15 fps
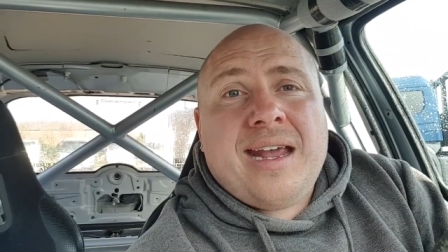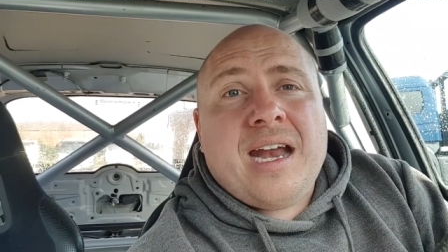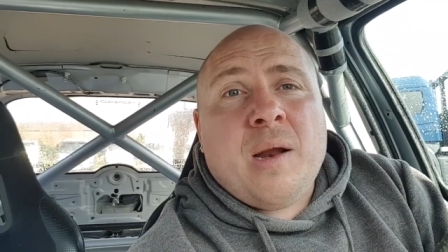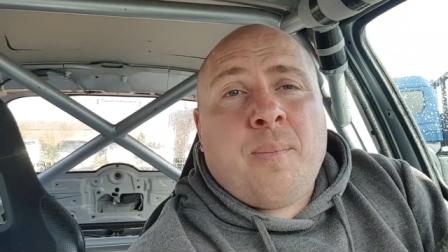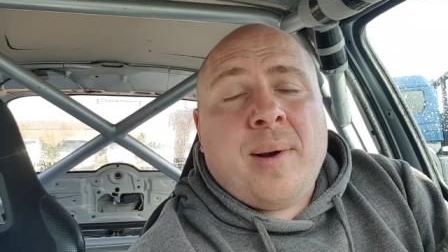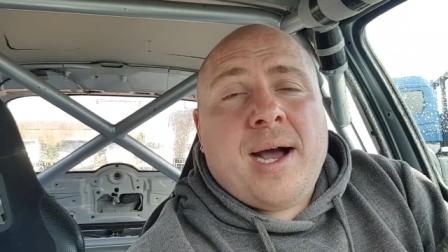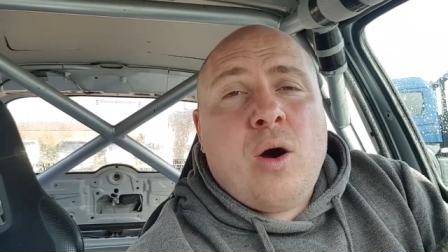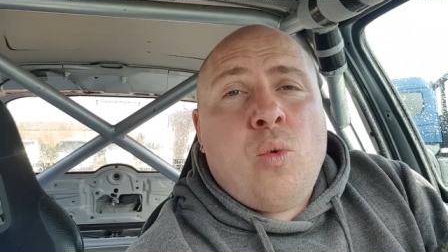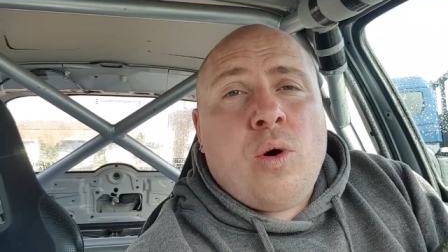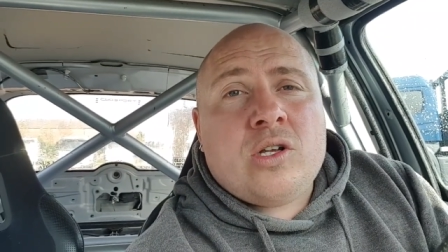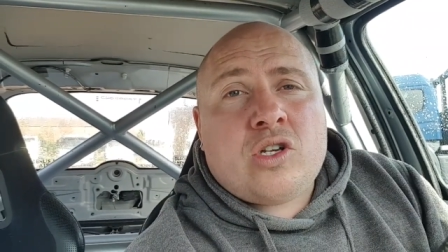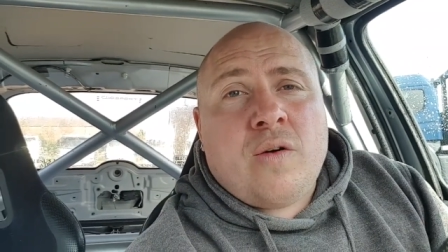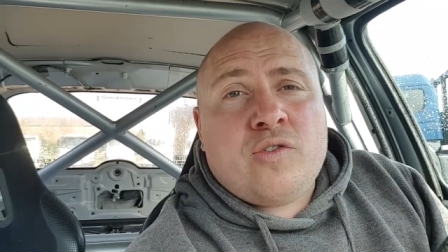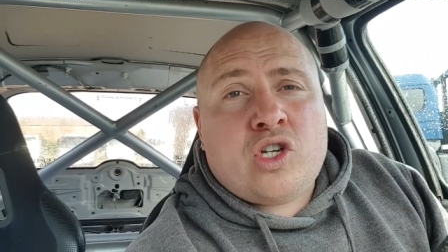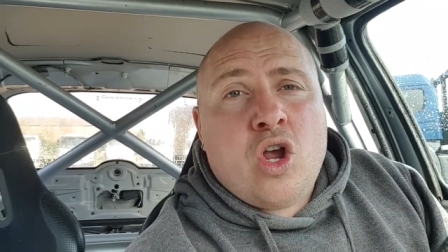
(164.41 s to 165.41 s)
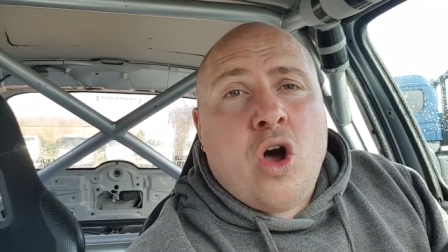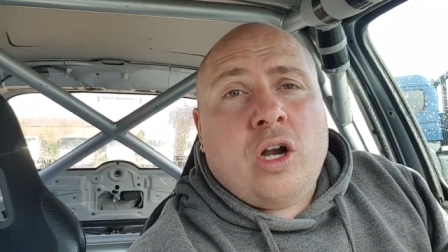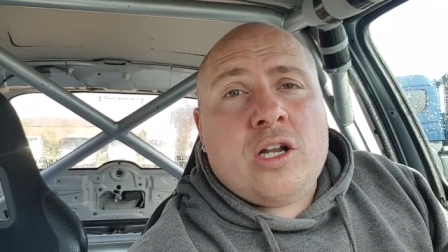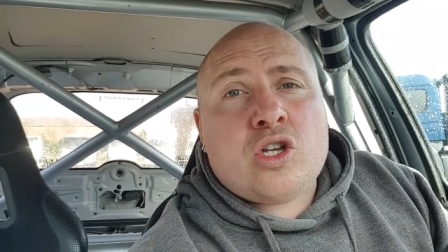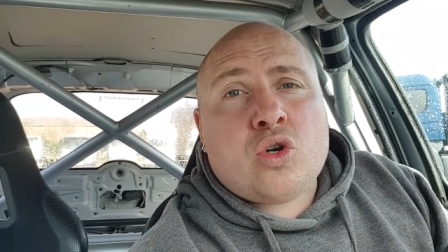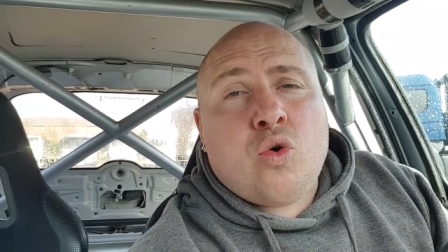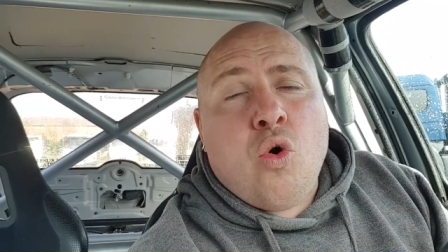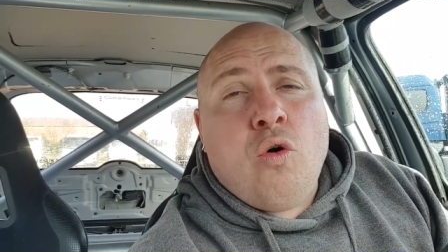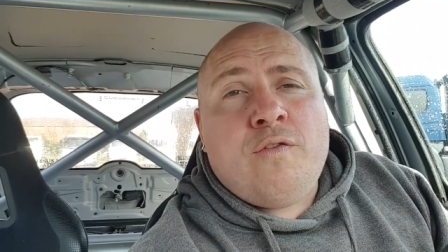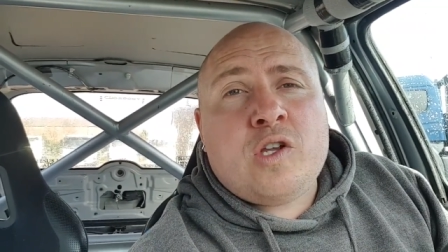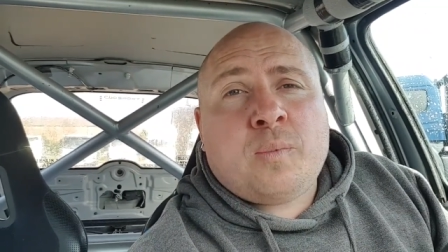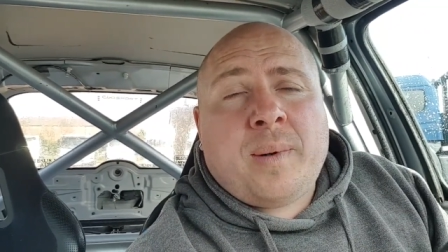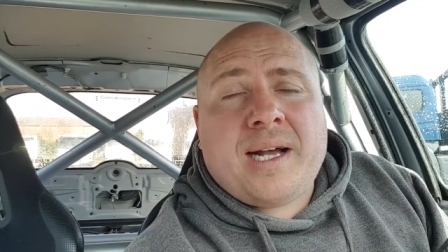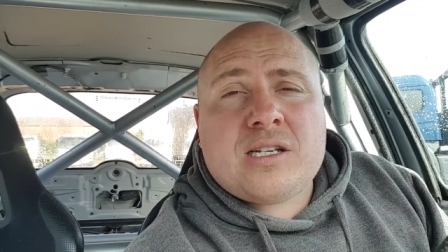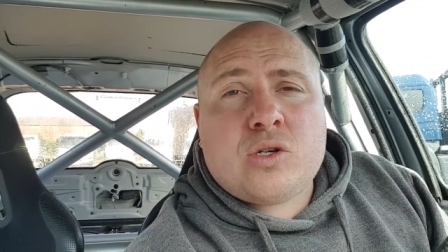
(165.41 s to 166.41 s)
get it back out once obviously all this
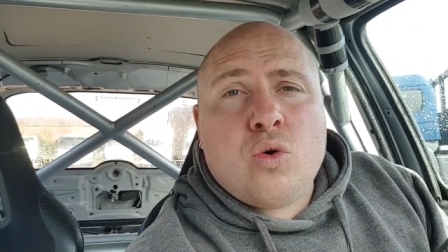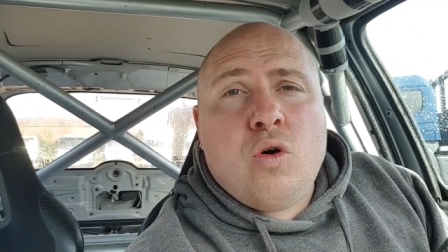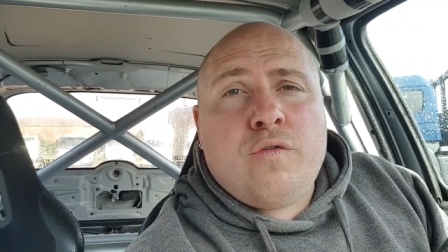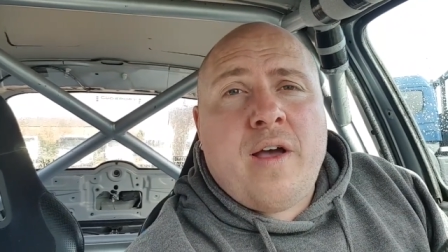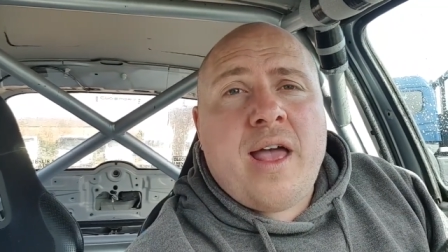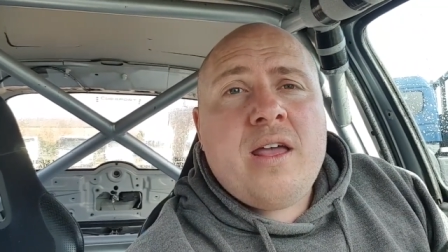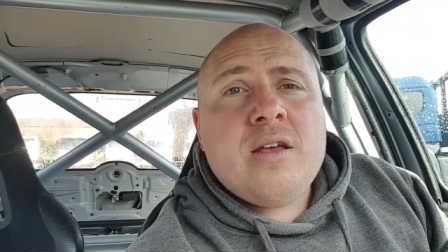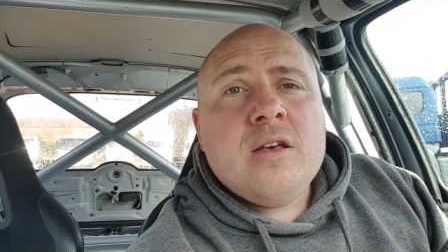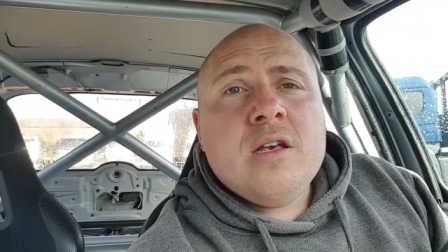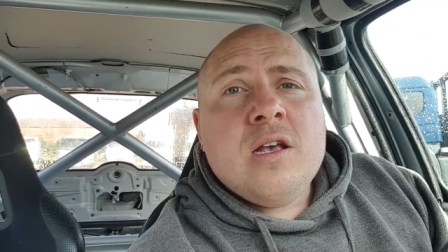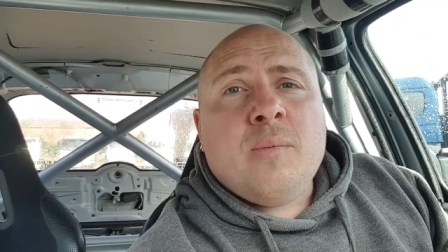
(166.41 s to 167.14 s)
COVID's passed over.